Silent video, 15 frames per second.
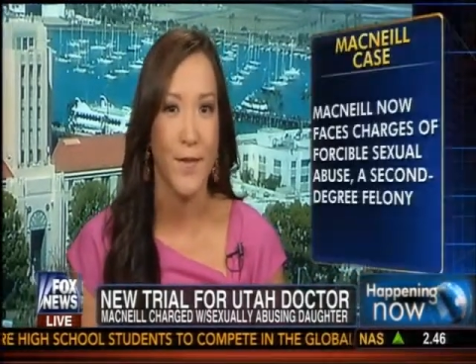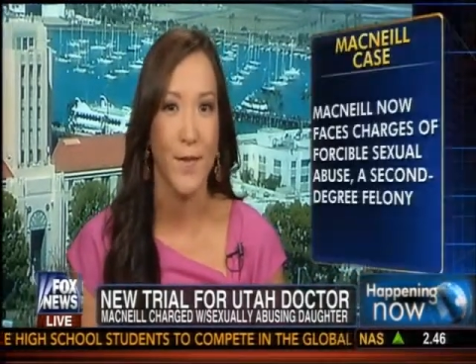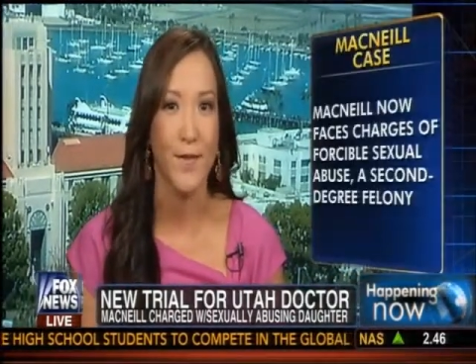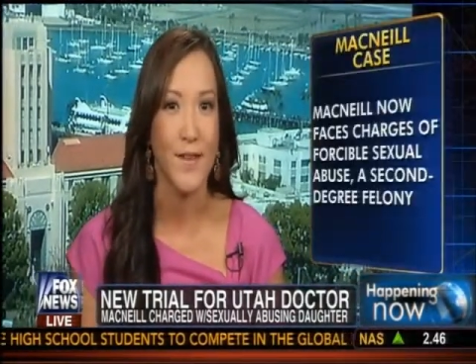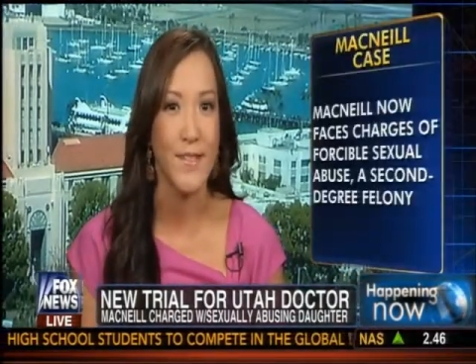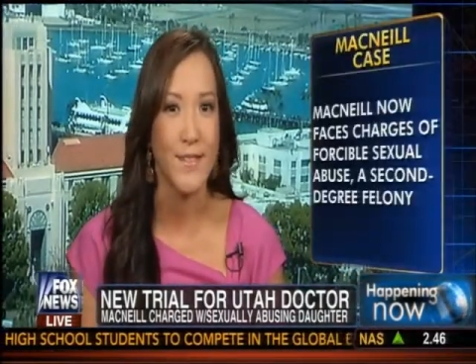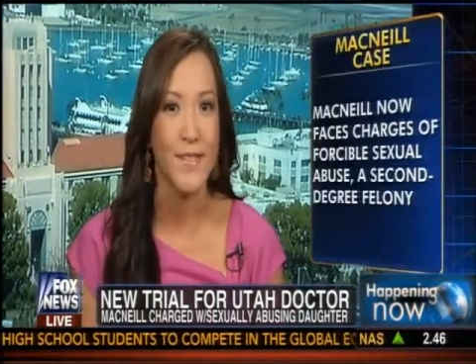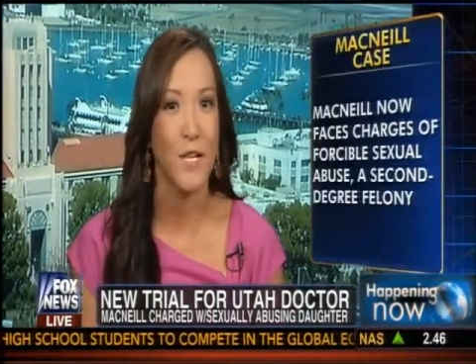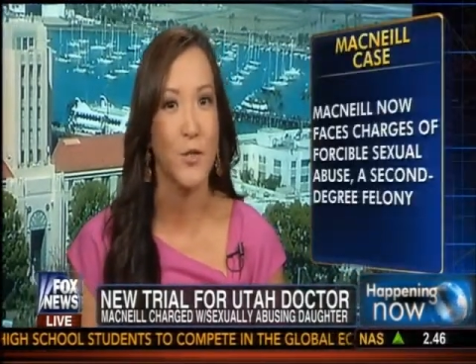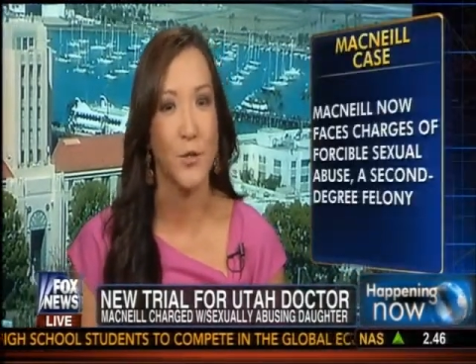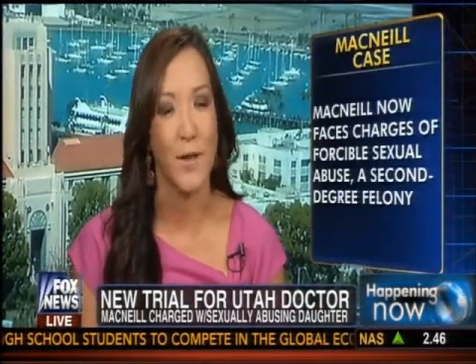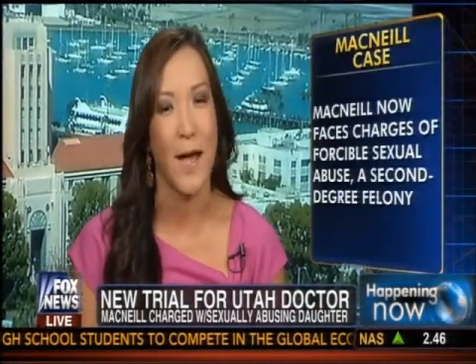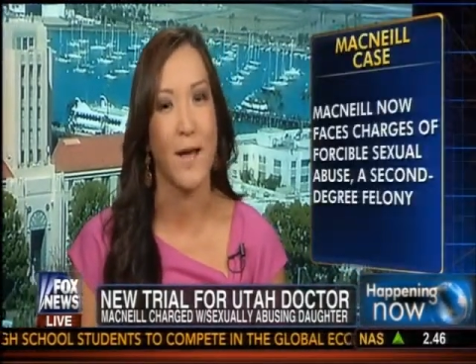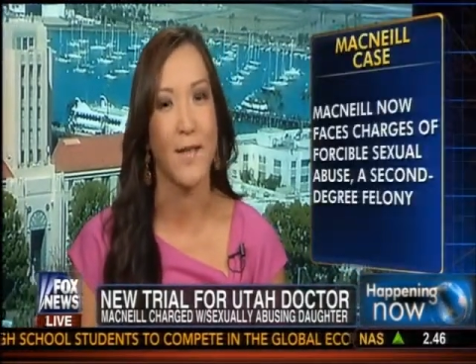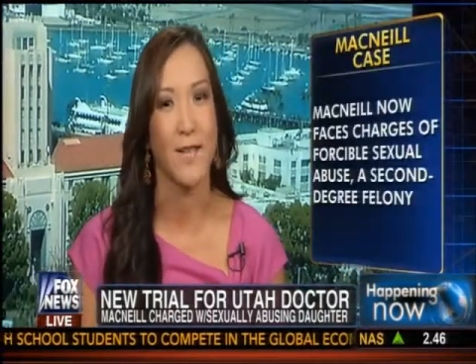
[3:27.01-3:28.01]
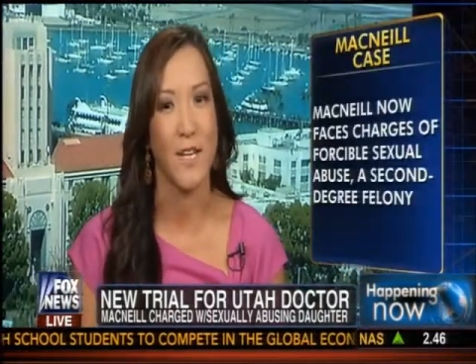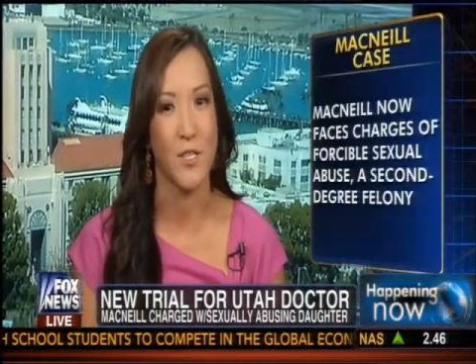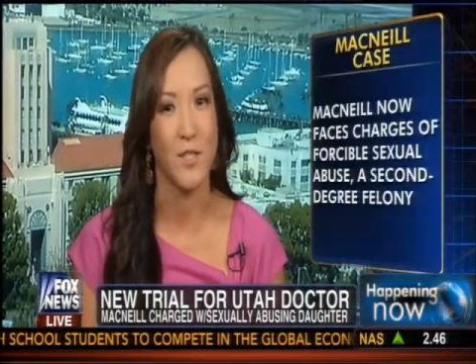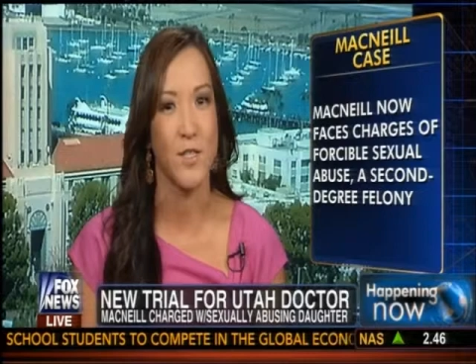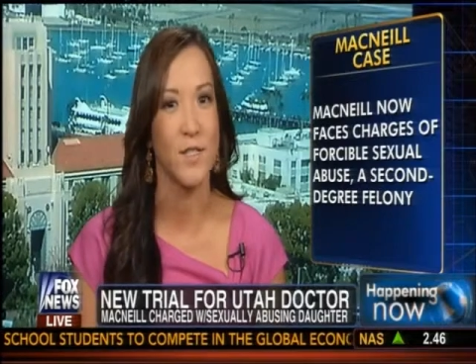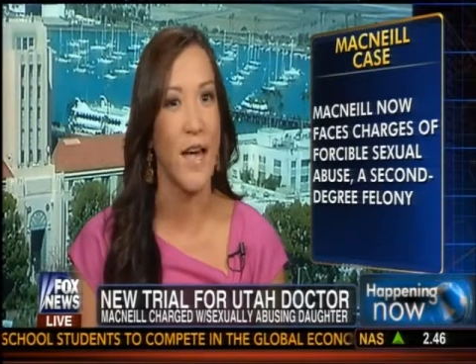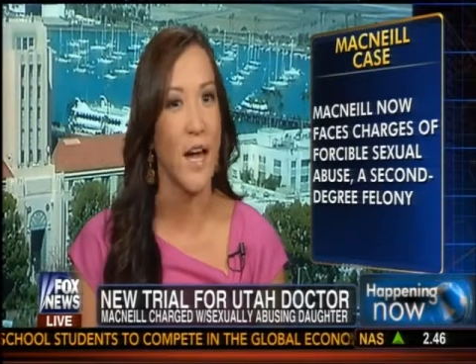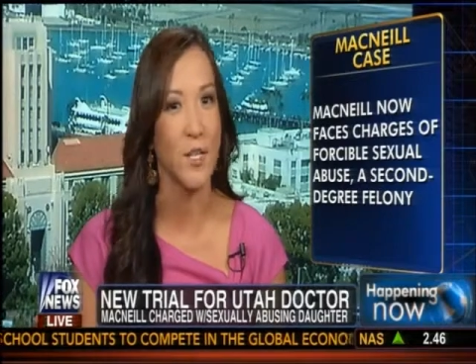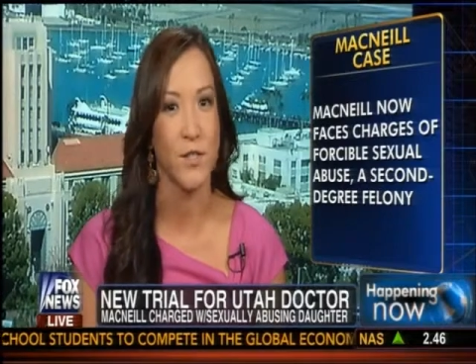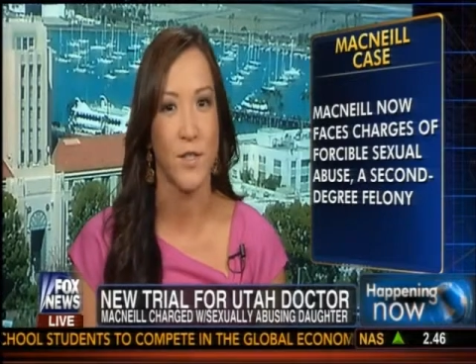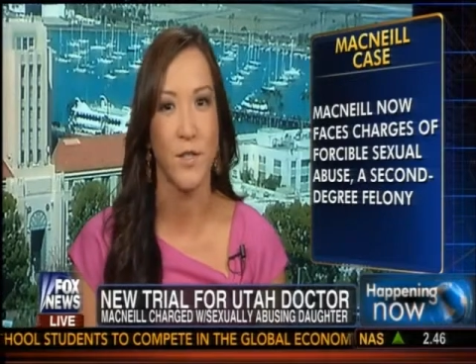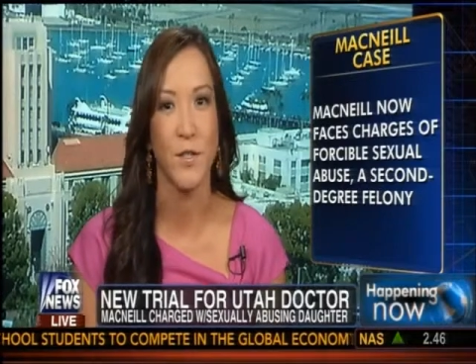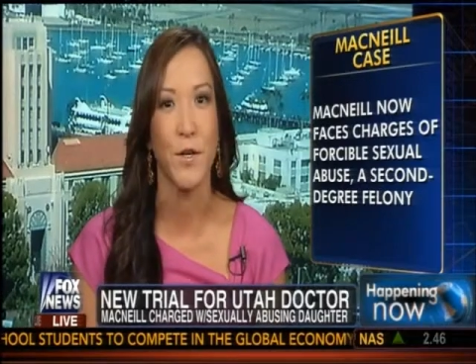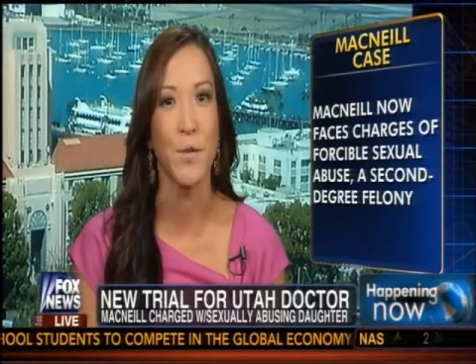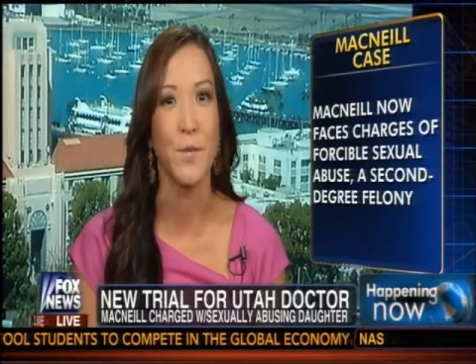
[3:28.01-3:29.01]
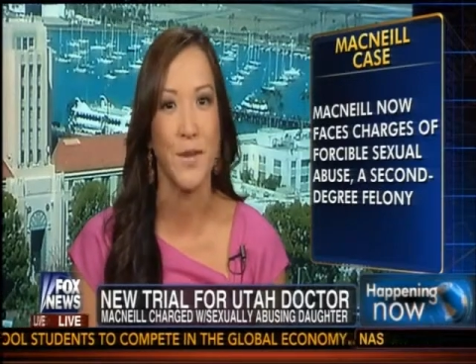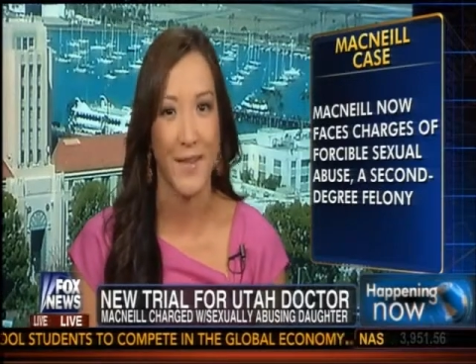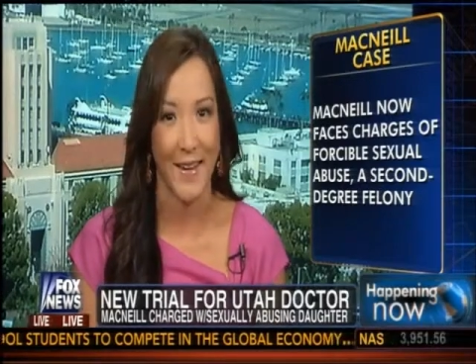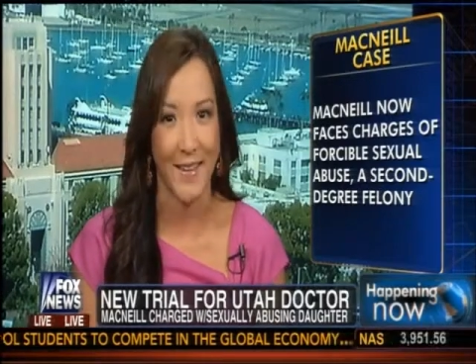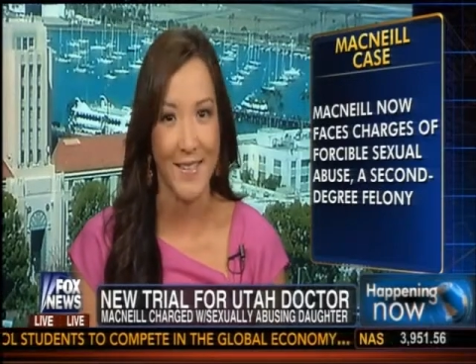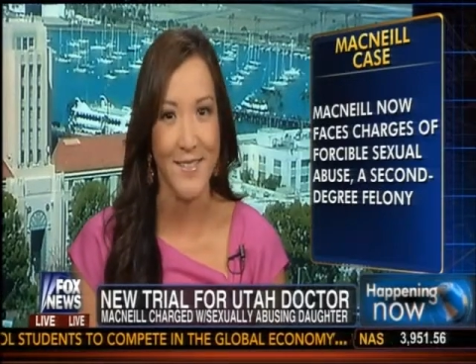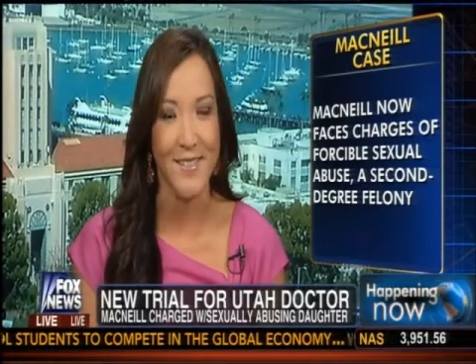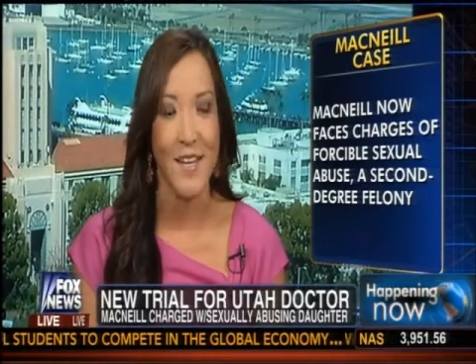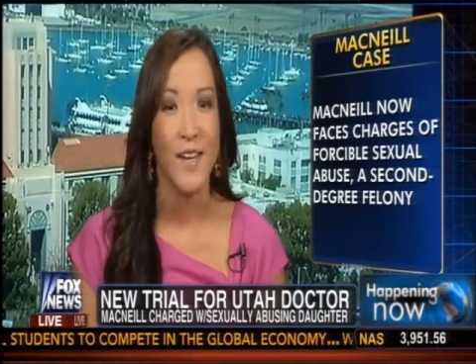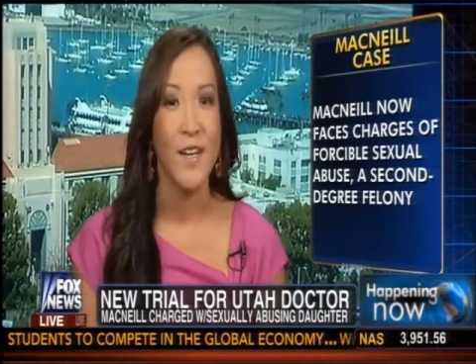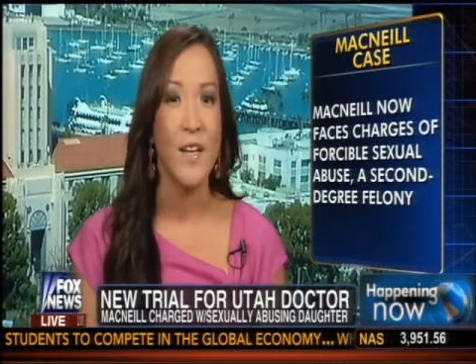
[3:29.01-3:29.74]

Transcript: that these sexual allegations actually took place."